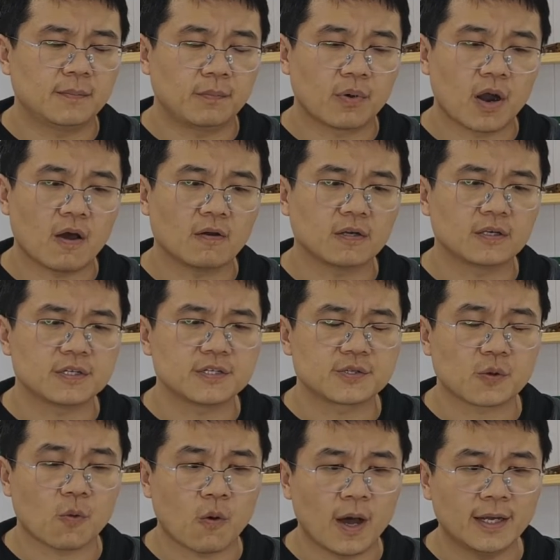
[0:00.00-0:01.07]
broiler
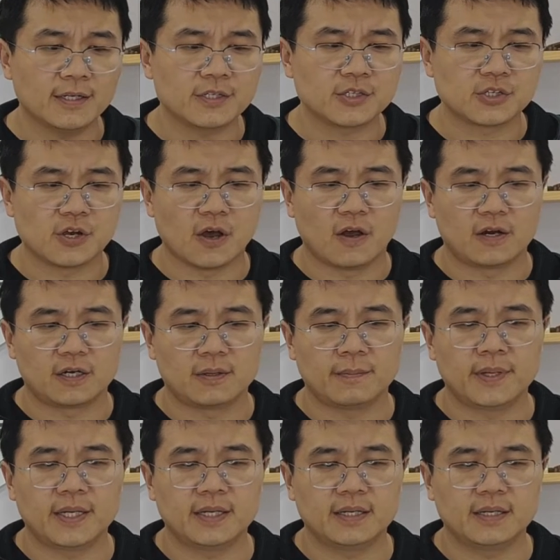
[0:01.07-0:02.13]
is quite short,
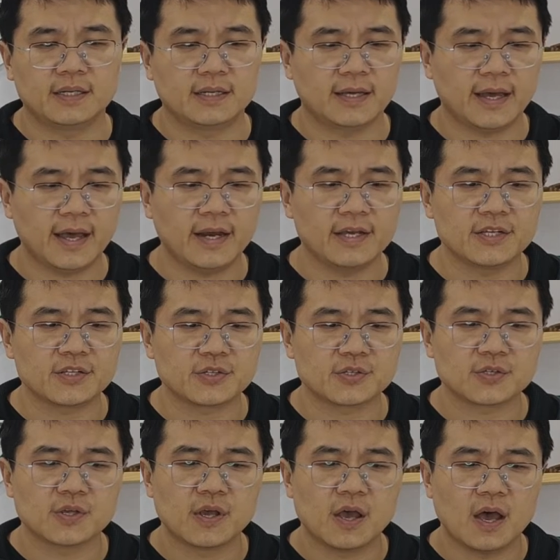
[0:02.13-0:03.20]
but it
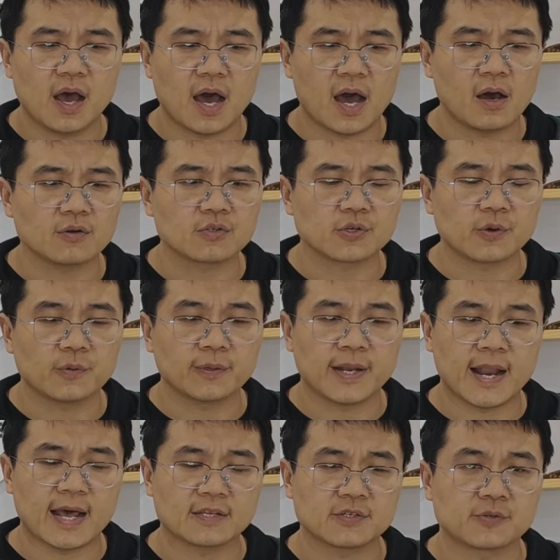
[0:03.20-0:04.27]
is also
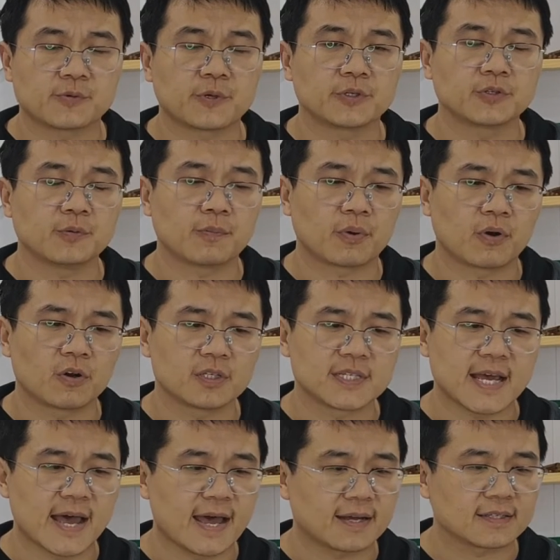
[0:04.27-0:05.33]
necessary to
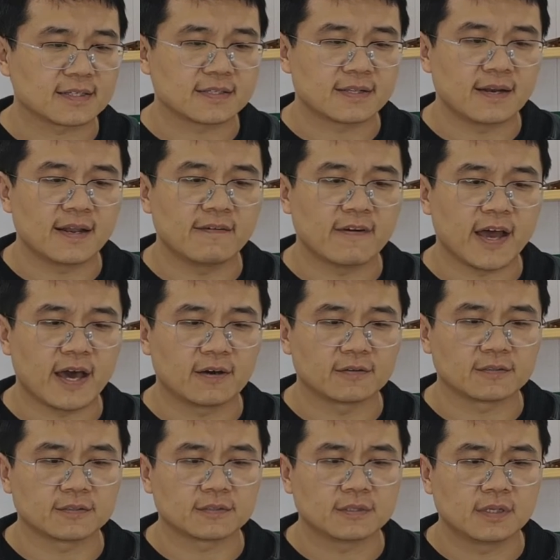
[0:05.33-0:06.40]
protect the liver
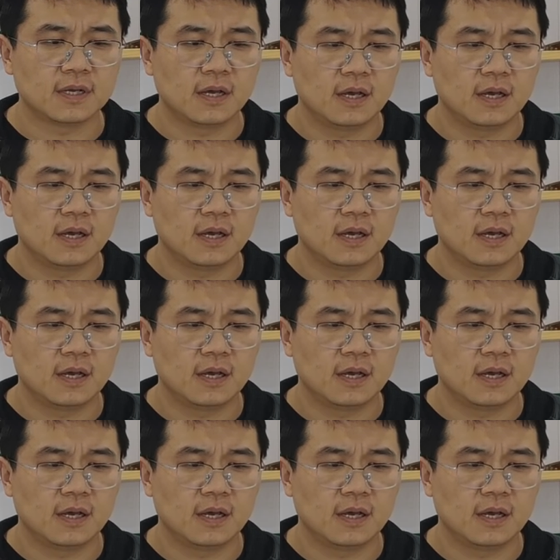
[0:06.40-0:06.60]
health.